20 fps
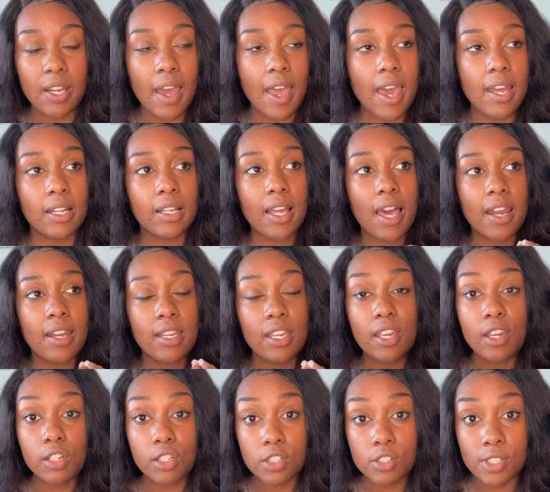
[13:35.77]
I had a lot of
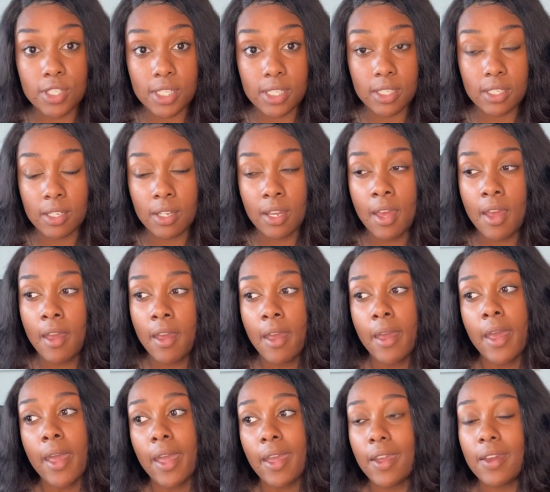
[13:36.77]
energy,
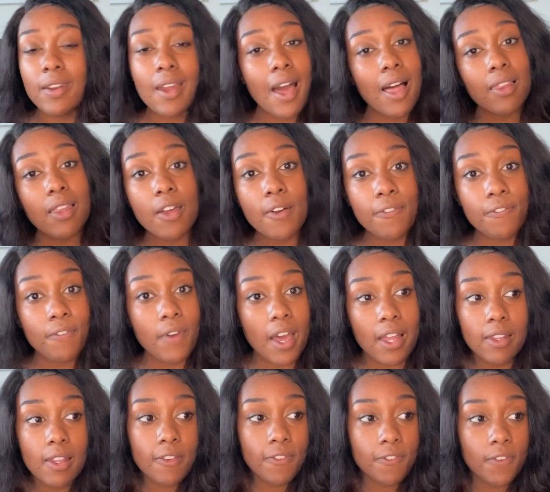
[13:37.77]
and I
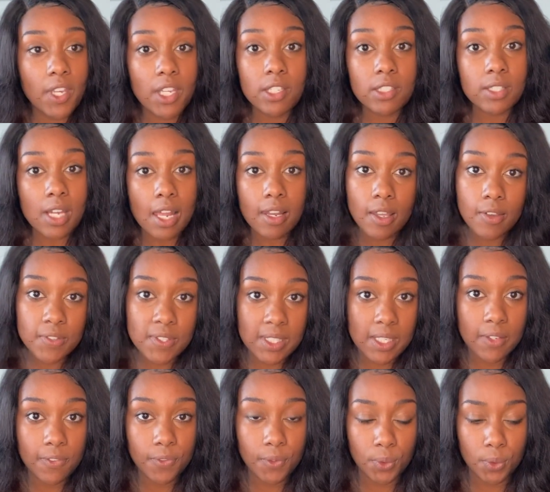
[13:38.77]
love fish. I love
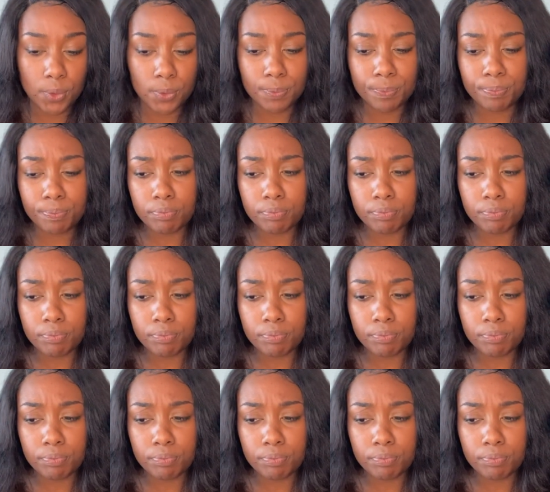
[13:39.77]
seafood.